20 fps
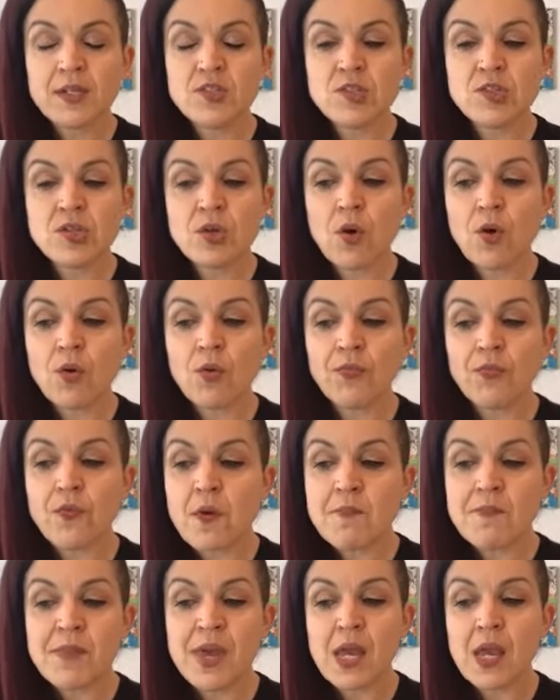And so
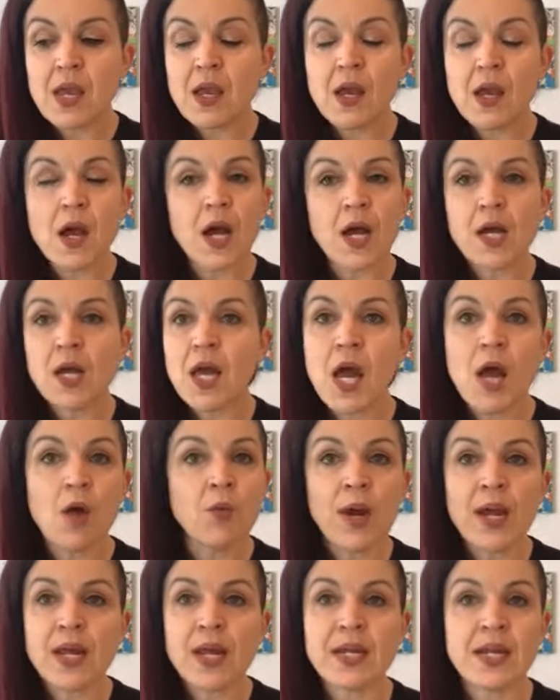for me,
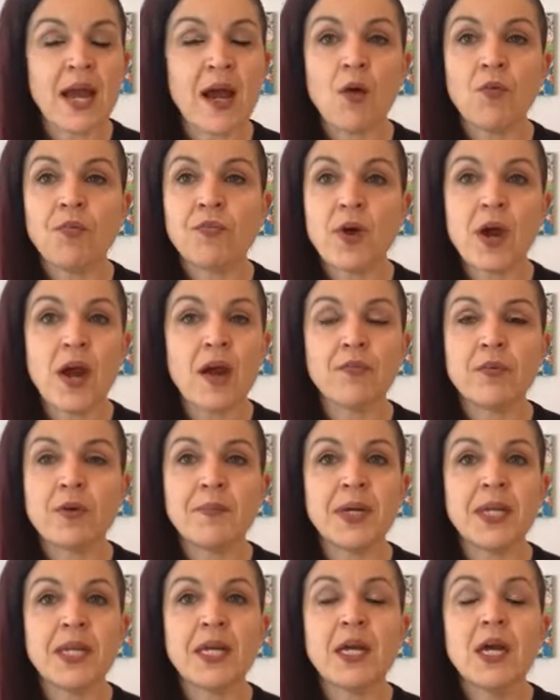right now, for
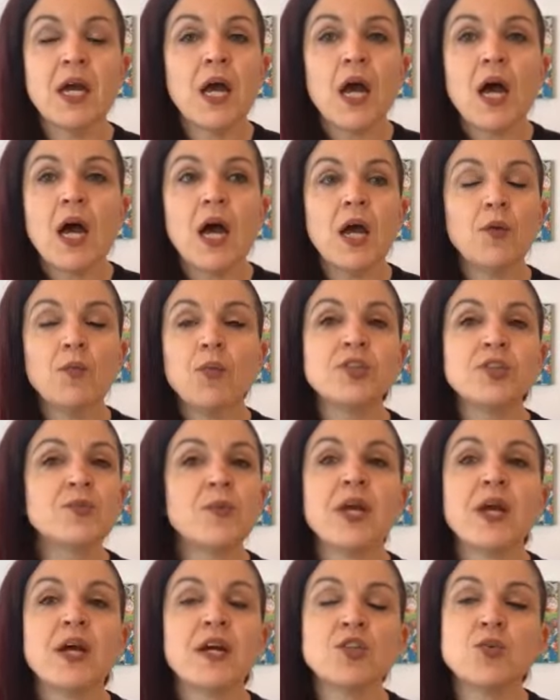everybody, we're
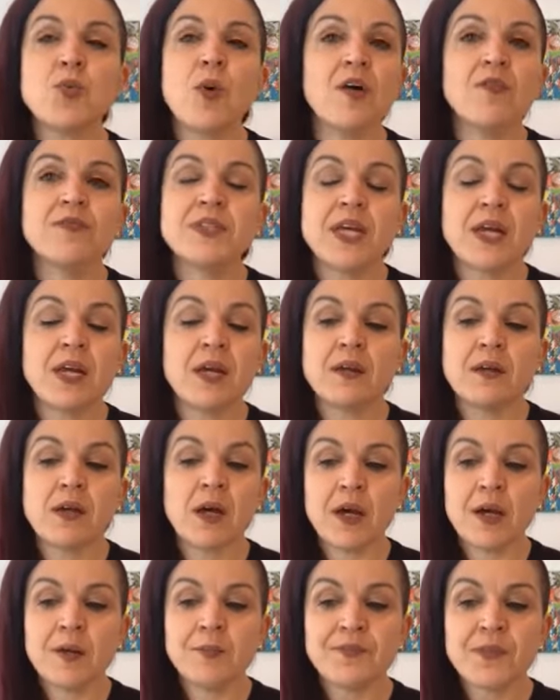doing a 12-day
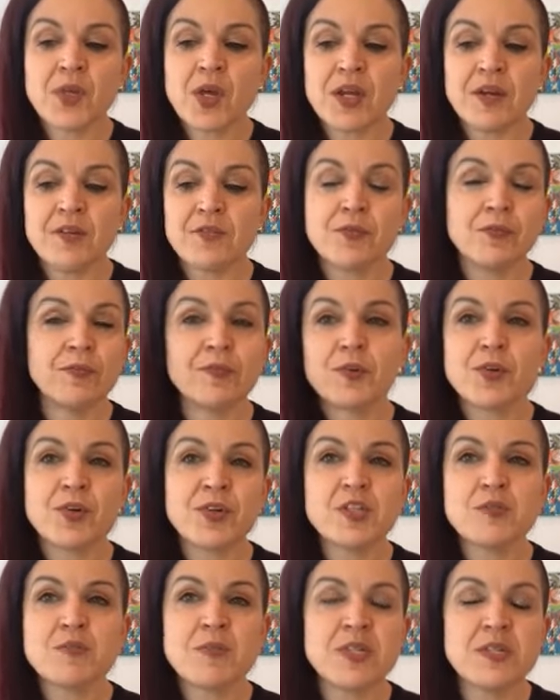kind of
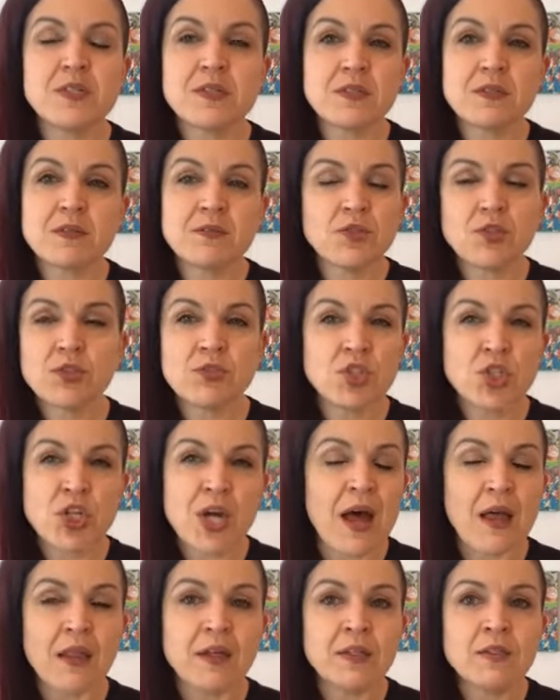Christmas
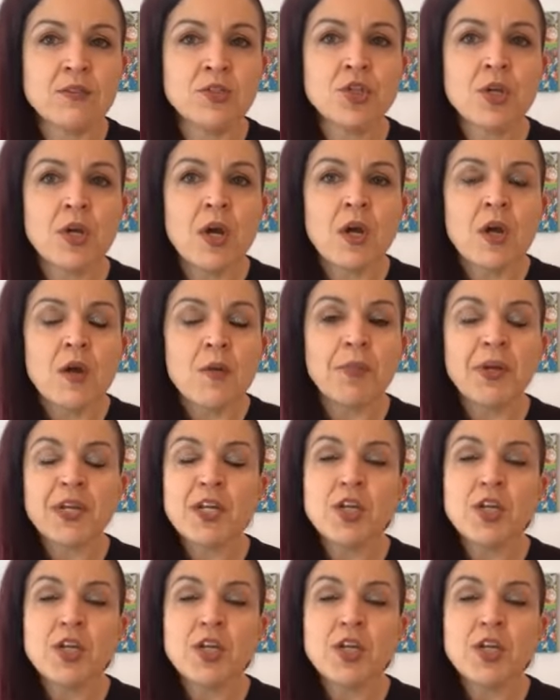challenge. But